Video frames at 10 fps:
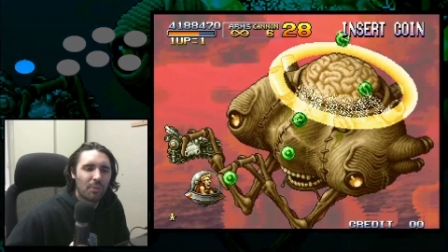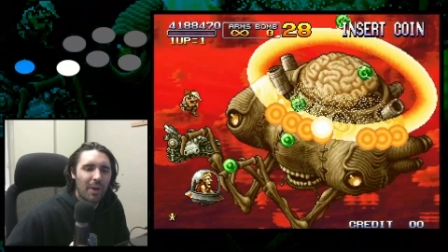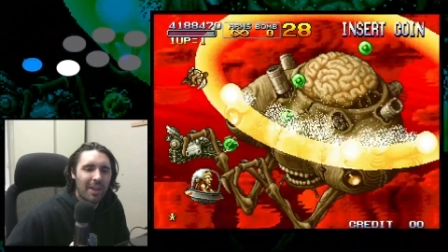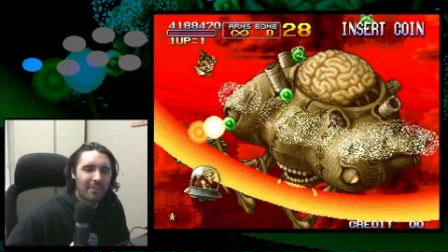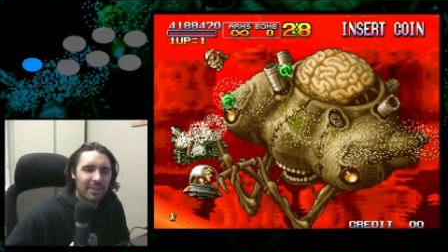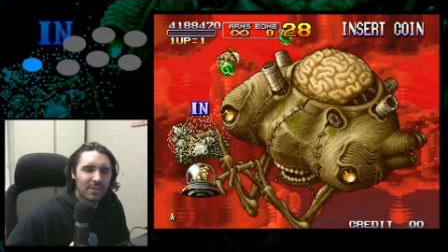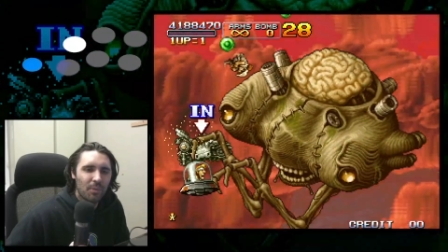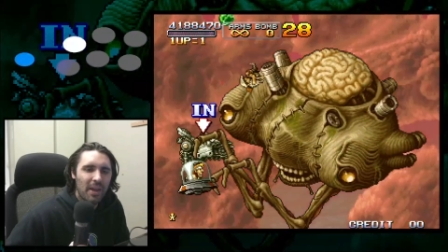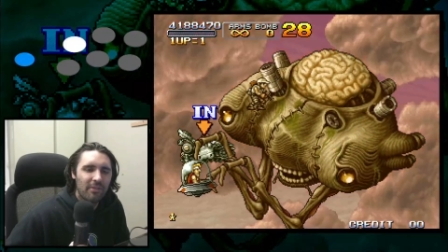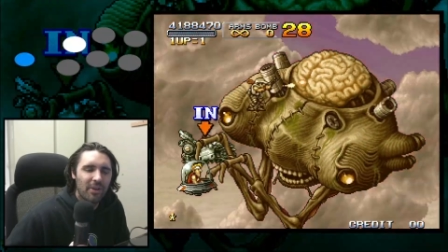the wave because the
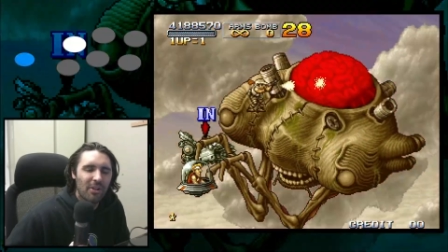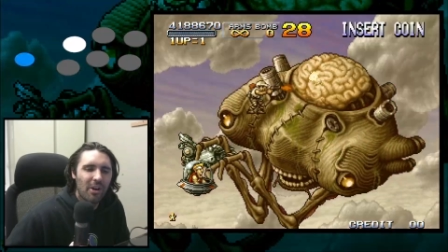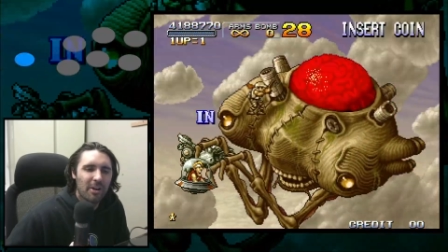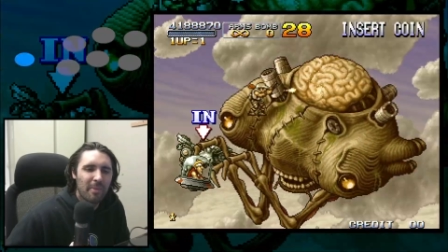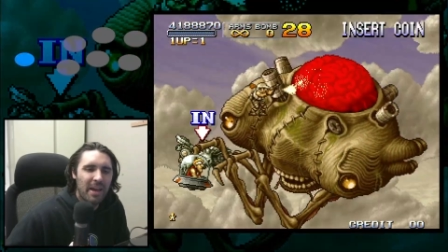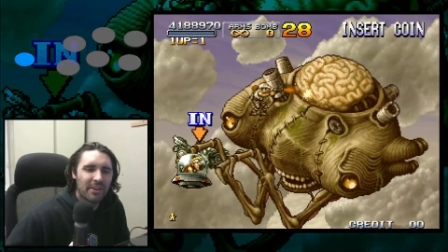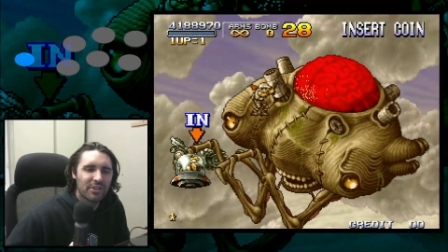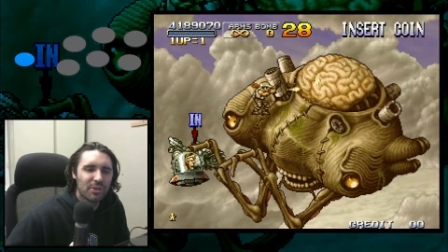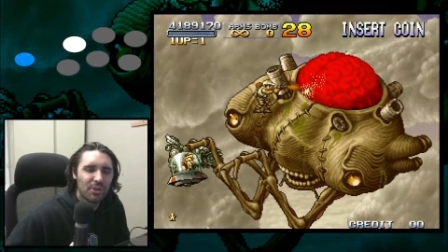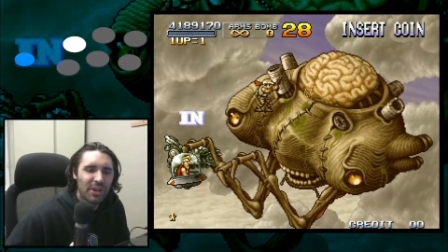wave no longer
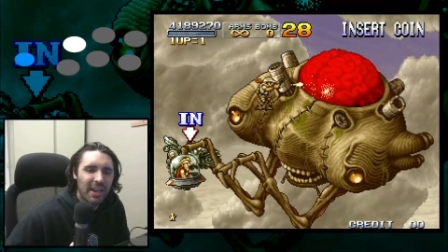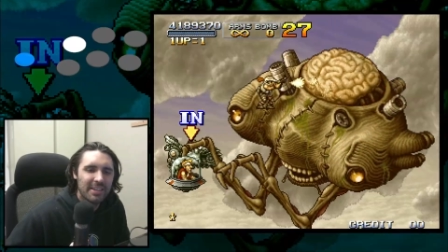matters. You look at